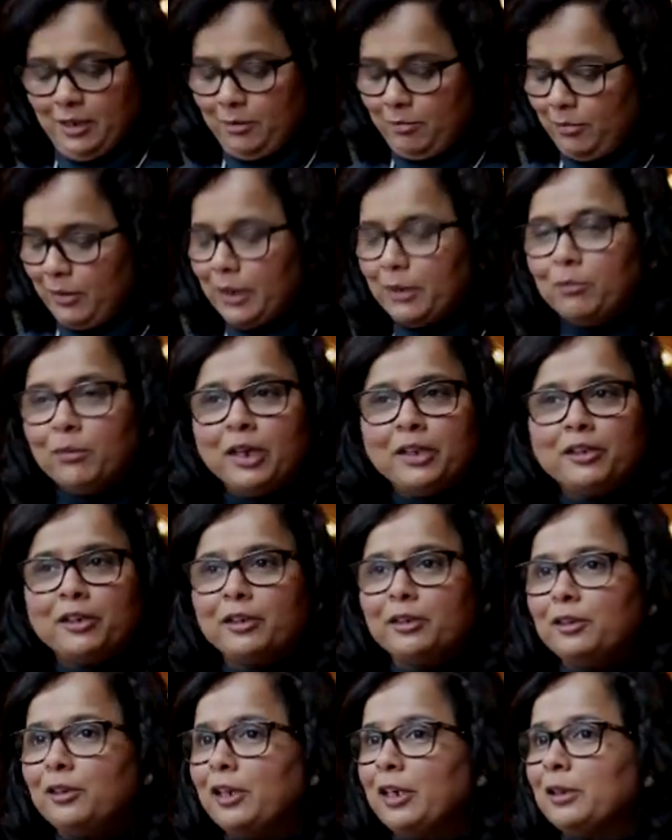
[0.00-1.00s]
My
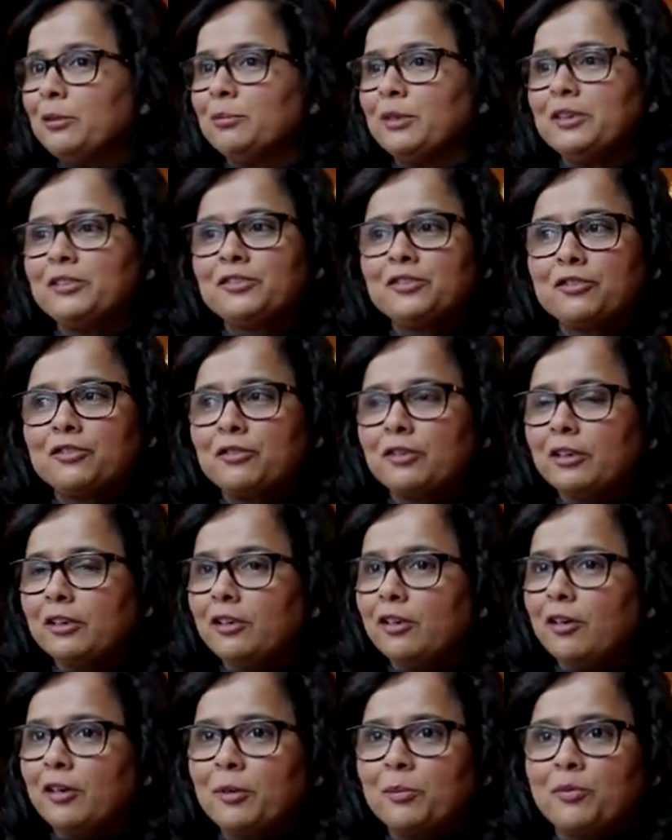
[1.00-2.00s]
mother-in-law and my
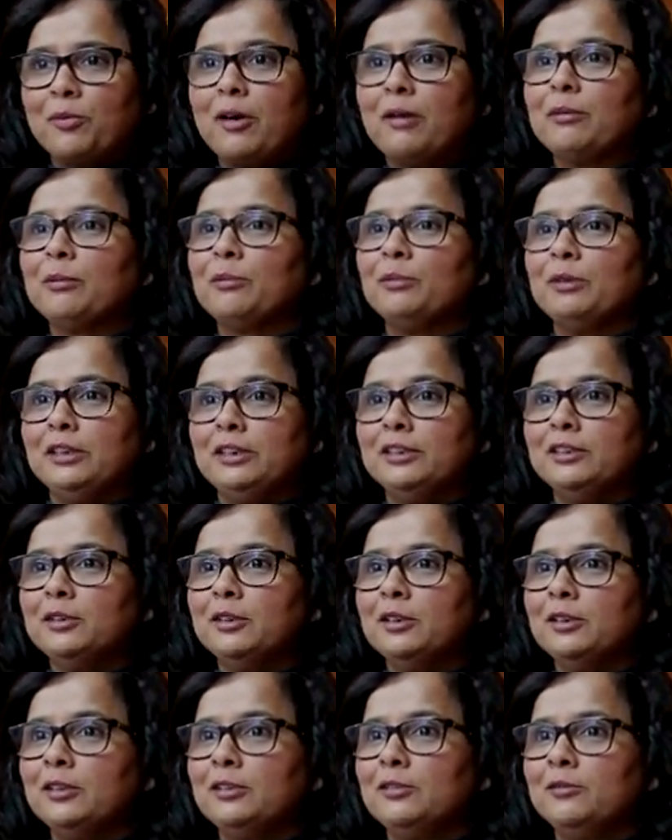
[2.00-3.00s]
sister-in-law are probably